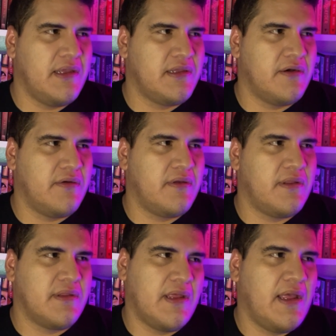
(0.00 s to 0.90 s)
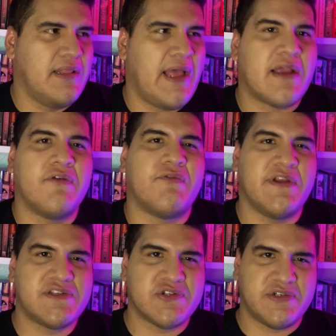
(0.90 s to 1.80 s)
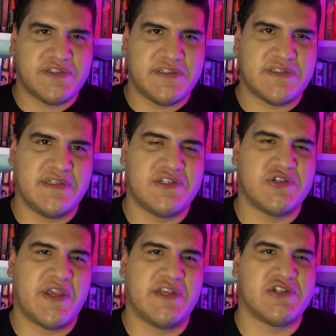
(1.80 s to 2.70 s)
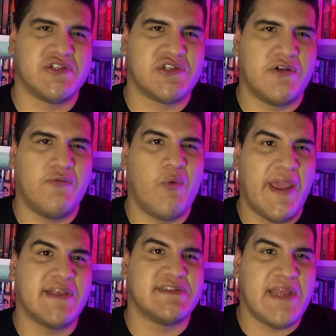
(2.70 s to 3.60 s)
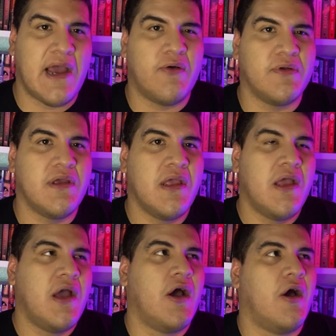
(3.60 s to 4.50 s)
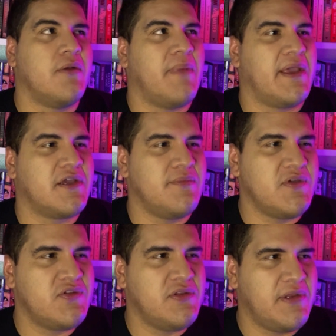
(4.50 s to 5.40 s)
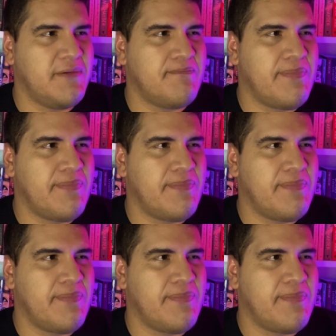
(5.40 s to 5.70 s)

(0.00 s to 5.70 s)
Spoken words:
you know, a lack of resources and education sort of weighs down on my community.